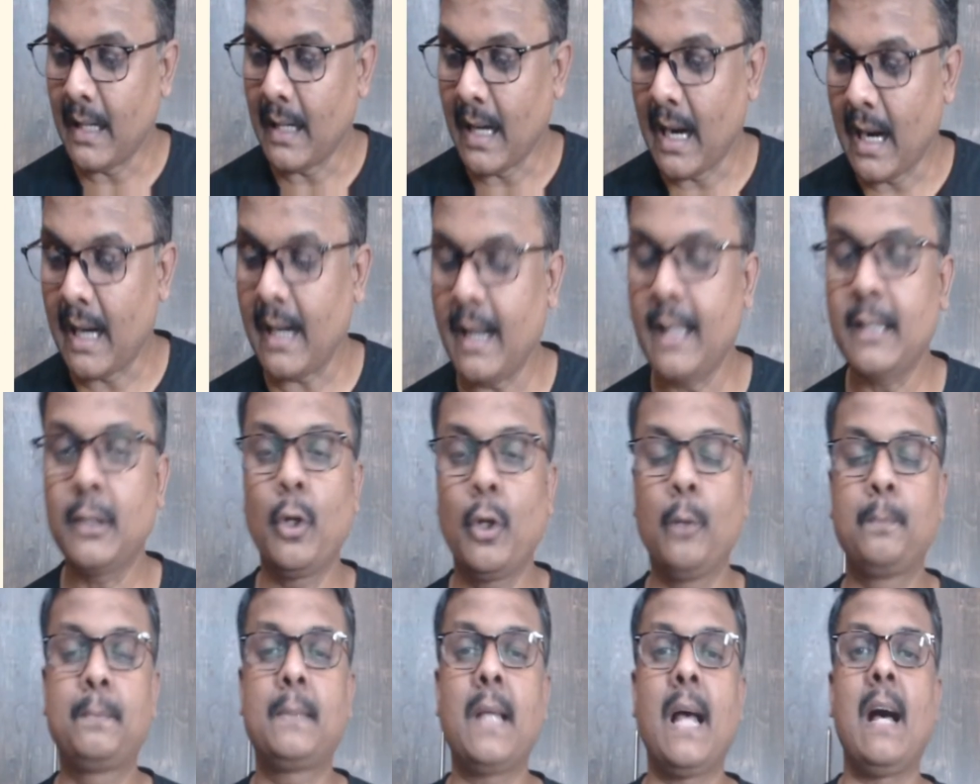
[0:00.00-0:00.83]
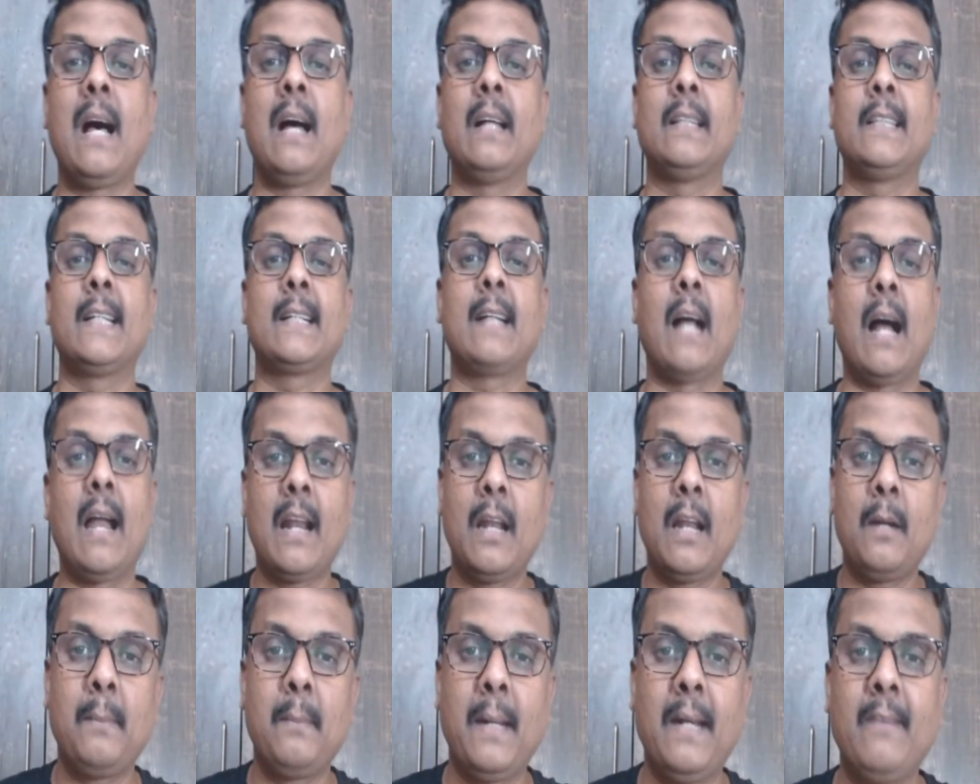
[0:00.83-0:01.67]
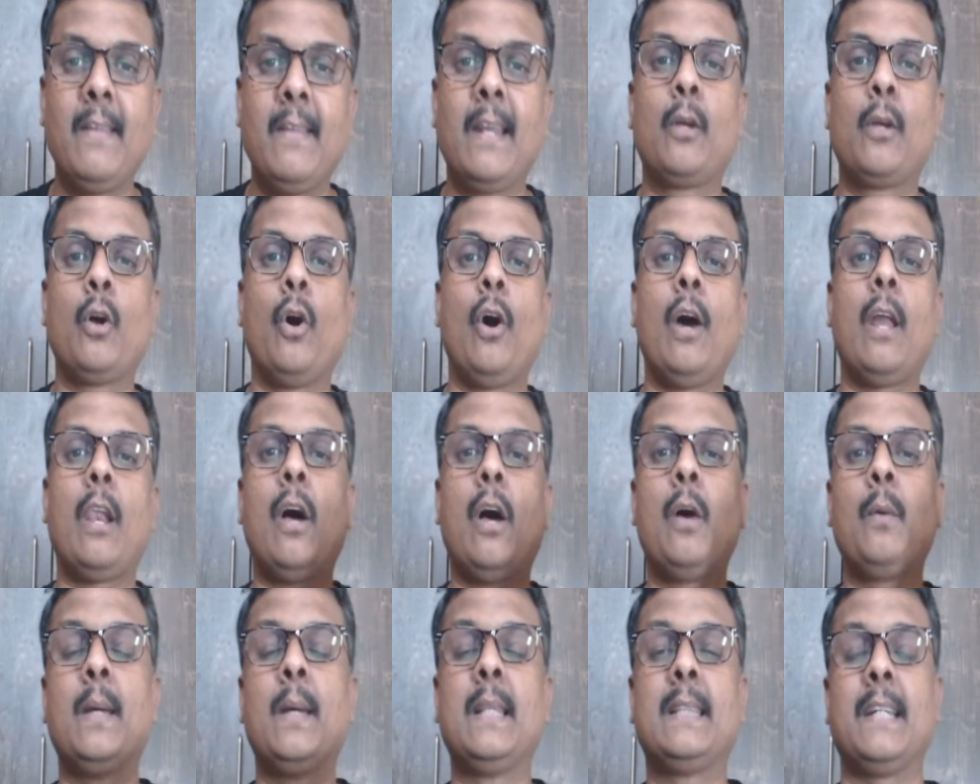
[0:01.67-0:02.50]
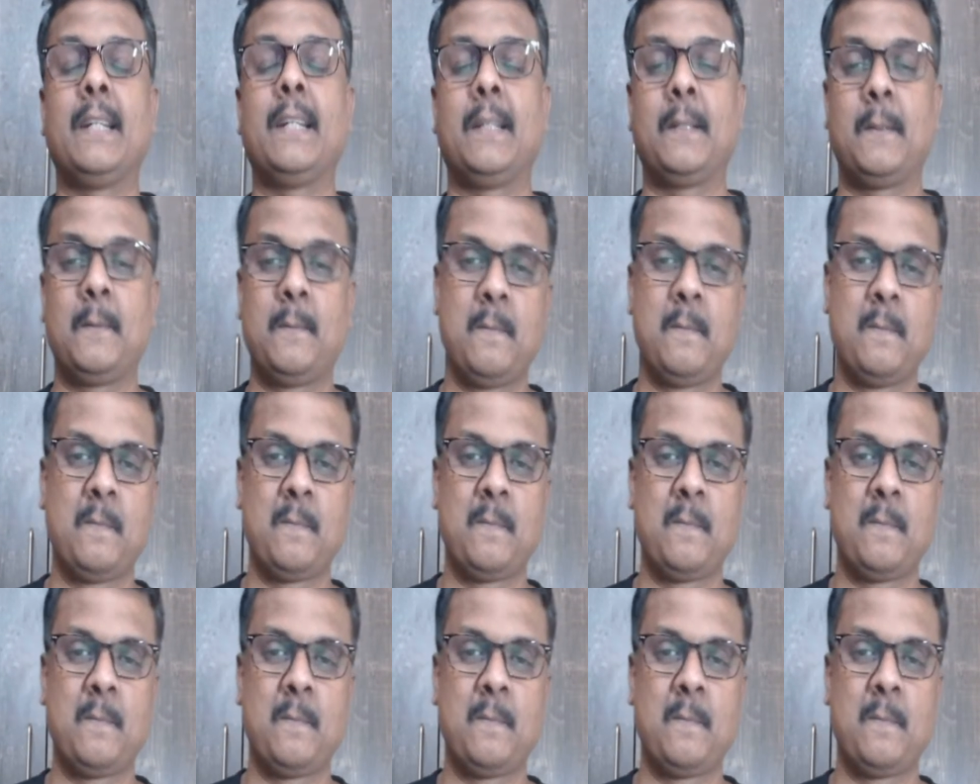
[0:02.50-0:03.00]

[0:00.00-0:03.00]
Anand Gupta, the guarded men will go along with it.